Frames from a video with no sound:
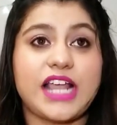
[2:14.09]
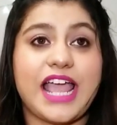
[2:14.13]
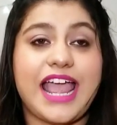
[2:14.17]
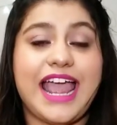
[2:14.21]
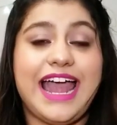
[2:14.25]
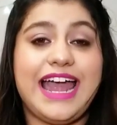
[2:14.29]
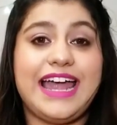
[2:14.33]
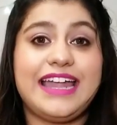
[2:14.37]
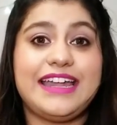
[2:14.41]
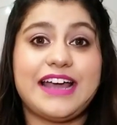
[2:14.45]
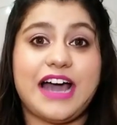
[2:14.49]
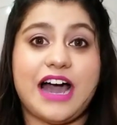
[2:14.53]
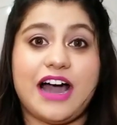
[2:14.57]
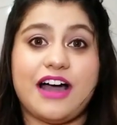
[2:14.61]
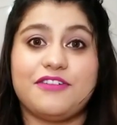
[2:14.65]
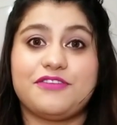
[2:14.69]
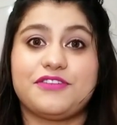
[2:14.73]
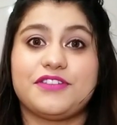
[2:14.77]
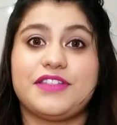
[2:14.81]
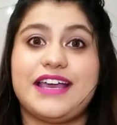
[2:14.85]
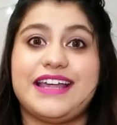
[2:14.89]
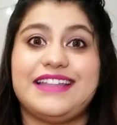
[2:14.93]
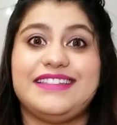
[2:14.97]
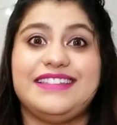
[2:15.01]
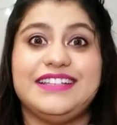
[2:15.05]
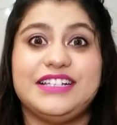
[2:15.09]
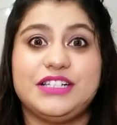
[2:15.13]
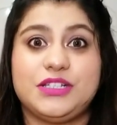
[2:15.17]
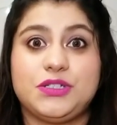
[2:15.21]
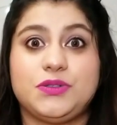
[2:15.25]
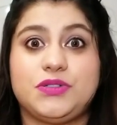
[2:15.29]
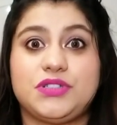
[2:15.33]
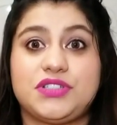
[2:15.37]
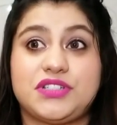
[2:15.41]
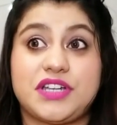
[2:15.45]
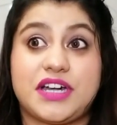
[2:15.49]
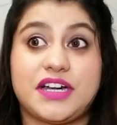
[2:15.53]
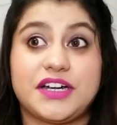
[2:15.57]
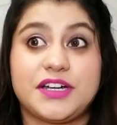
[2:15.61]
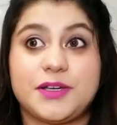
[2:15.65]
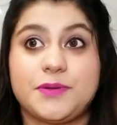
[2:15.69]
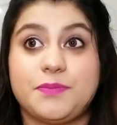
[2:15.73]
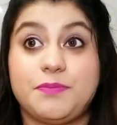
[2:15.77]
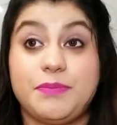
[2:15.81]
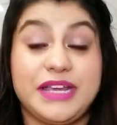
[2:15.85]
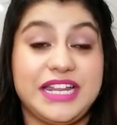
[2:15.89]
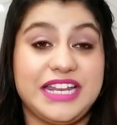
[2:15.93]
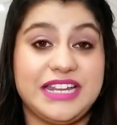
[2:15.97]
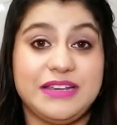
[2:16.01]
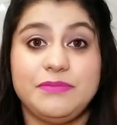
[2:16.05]
And after that, this
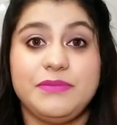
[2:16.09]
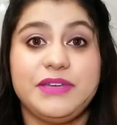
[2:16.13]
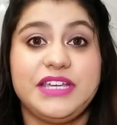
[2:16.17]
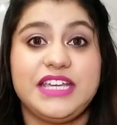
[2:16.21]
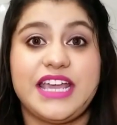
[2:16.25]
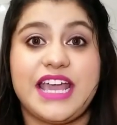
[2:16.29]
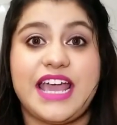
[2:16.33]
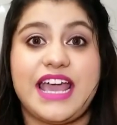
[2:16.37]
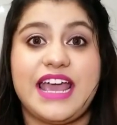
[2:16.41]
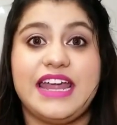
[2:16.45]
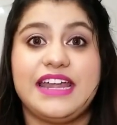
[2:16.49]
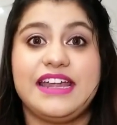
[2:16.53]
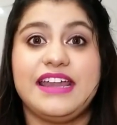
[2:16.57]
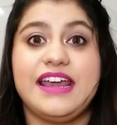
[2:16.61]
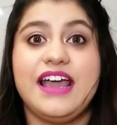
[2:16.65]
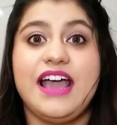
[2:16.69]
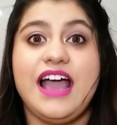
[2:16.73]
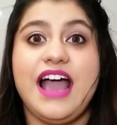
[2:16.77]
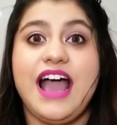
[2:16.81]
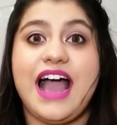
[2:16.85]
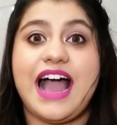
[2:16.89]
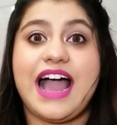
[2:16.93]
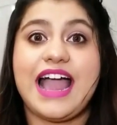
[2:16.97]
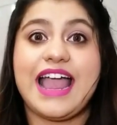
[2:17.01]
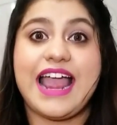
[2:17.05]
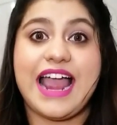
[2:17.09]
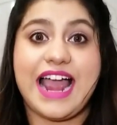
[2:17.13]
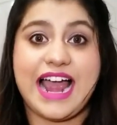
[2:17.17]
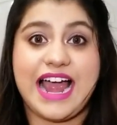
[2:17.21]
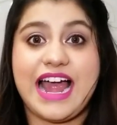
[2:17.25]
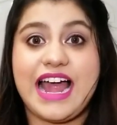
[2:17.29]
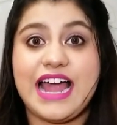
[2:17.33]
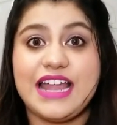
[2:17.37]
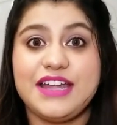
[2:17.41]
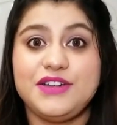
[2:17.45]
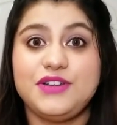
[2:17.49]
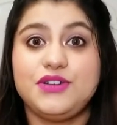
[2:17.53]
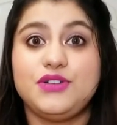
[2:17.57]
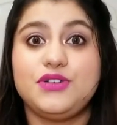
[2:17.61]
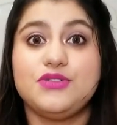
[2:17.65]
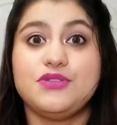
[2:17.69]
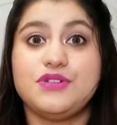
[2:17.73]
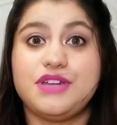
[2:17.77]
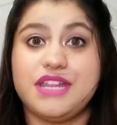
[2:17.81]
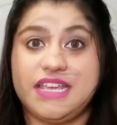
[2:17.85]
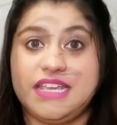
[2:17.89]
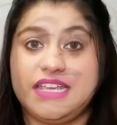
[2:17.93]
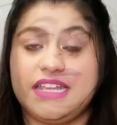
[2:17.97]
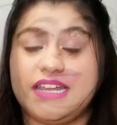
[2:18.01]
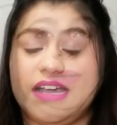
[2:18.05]
started paining me, and I had to
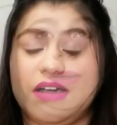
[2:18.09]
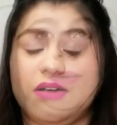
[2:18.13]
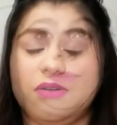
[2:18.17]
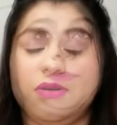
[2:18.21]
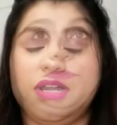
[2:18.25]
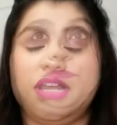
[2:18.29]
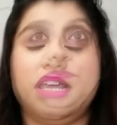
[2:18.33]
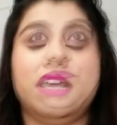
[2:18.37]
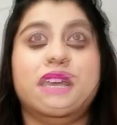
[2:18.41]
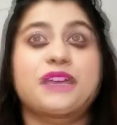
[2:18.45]
take it out.